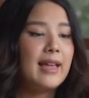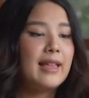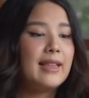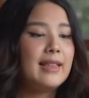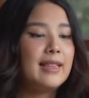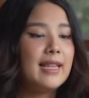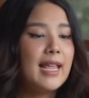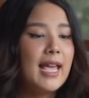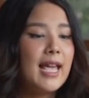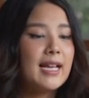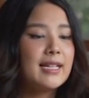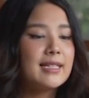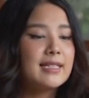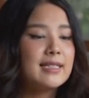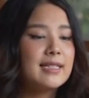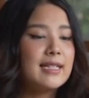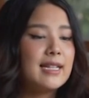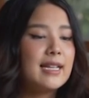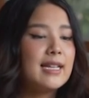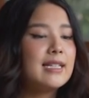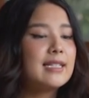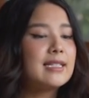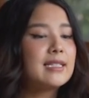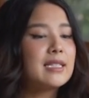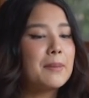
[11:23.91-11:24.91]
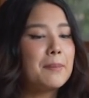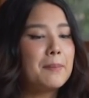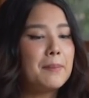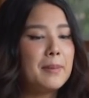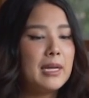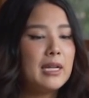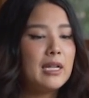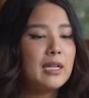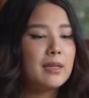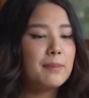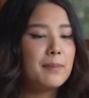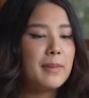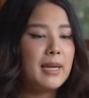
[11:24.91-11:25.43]
Next is the
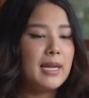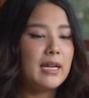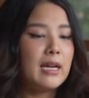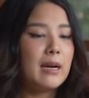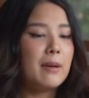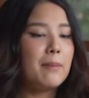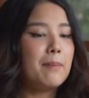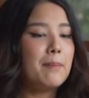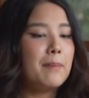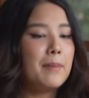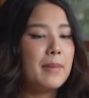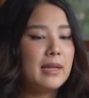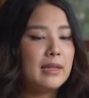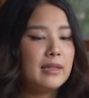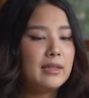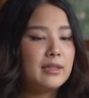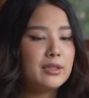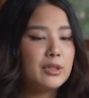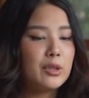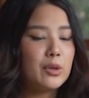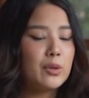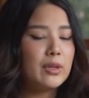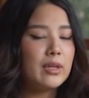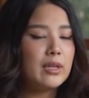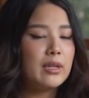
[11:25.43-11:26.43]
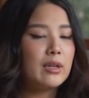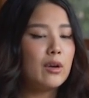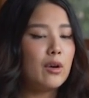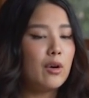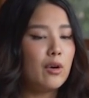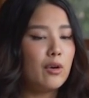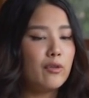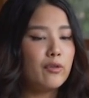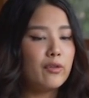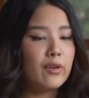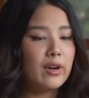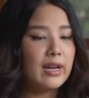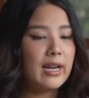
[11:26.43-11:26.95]
Milk Makeup Melatonin
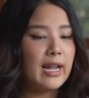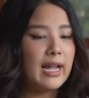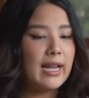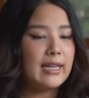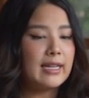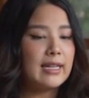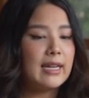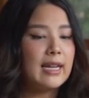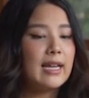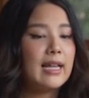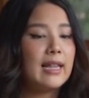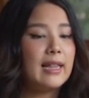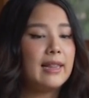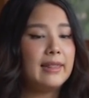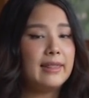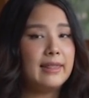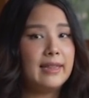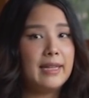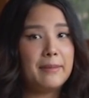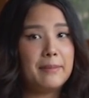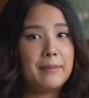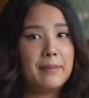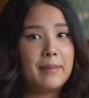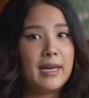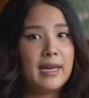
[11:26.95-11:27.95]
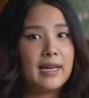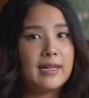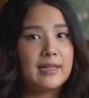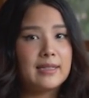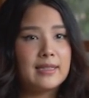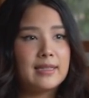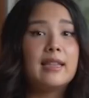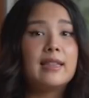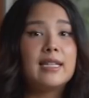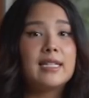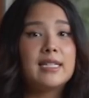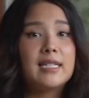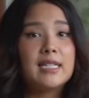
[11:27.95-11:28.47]
Overnight Lip
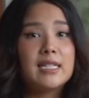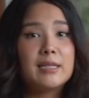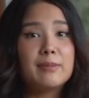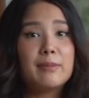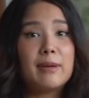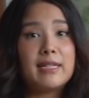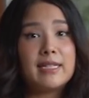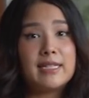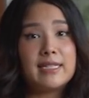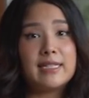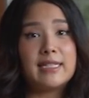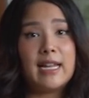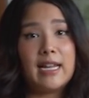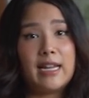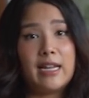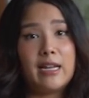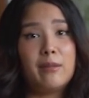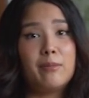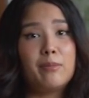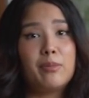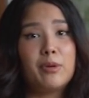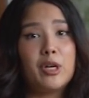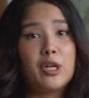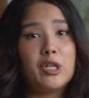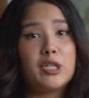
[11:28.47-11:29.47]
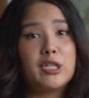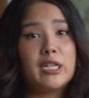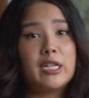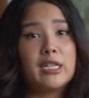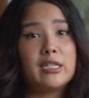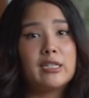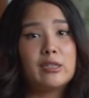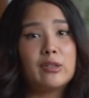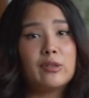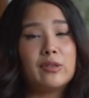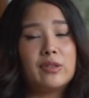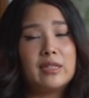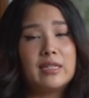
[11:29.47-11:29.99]
Mask. This is my second
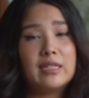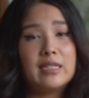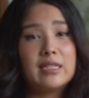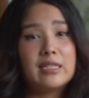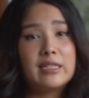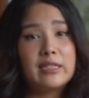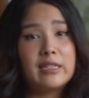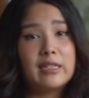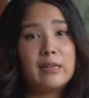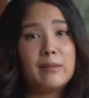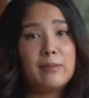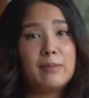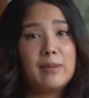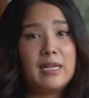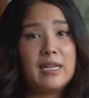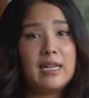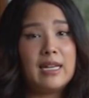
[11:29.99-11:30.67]
purchase, so this is gonna be